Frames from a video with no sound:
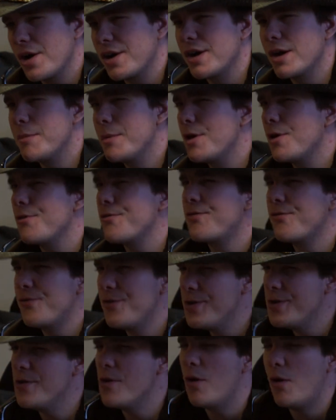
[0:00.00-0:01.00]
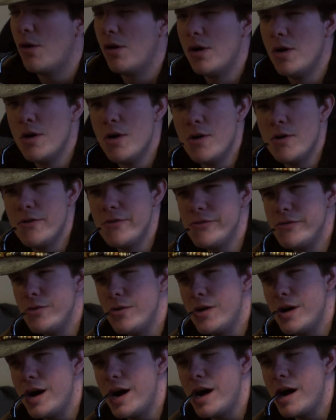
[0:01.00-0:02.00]
can get a better feel
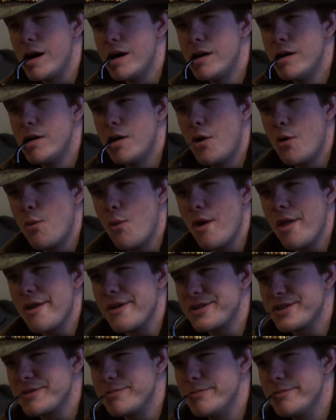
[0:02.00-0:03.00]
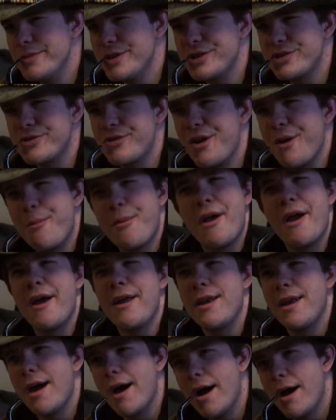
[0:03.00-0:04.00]
for uh, where this mystery
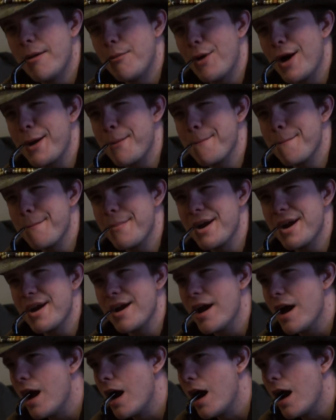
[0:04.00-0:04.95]
pen might be.